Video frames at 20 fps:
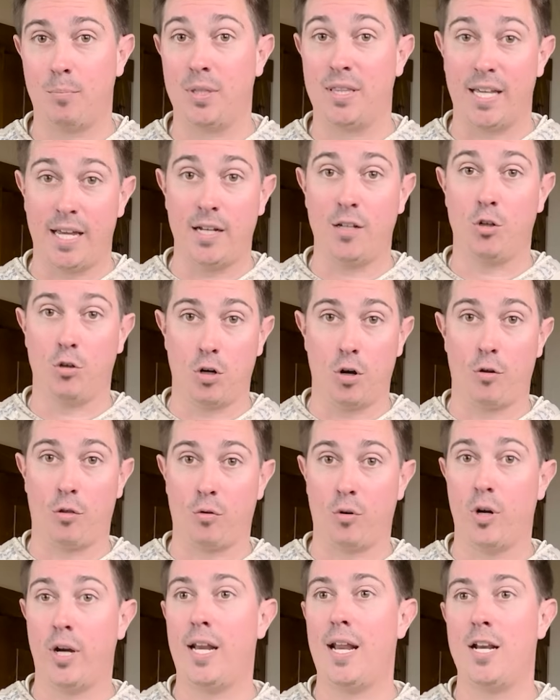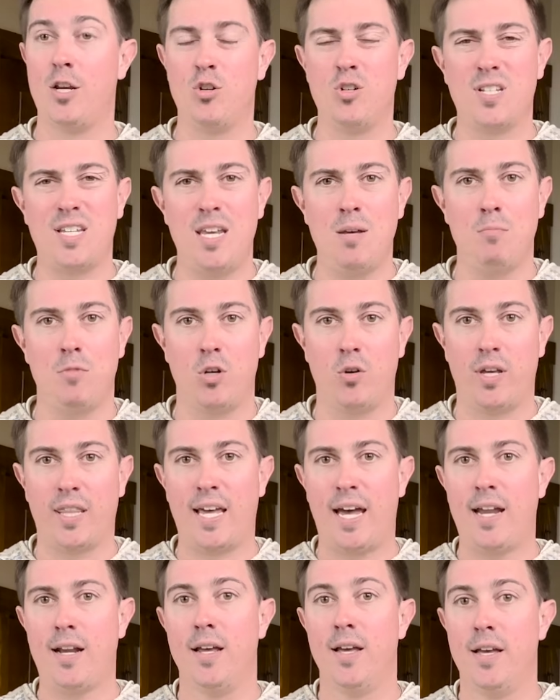but then you'll go through it and you just keep doing
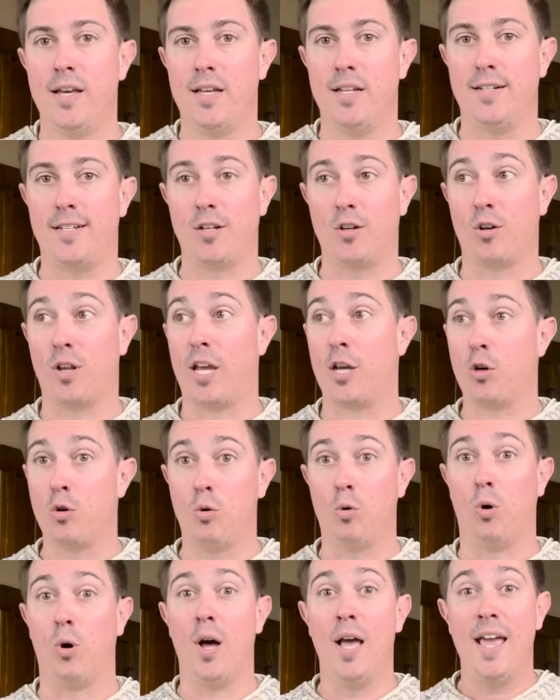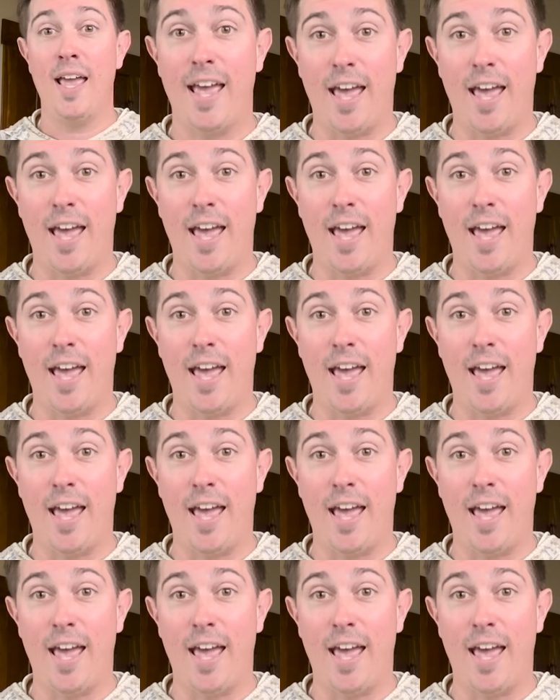that until you're like, cool,